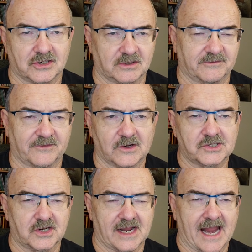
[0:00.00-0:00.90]
or
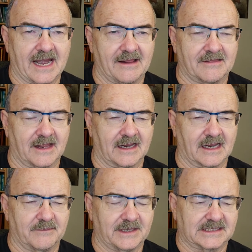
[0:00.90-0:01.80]
virtually anything
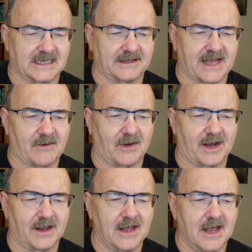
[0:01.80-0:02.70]
can be said that way.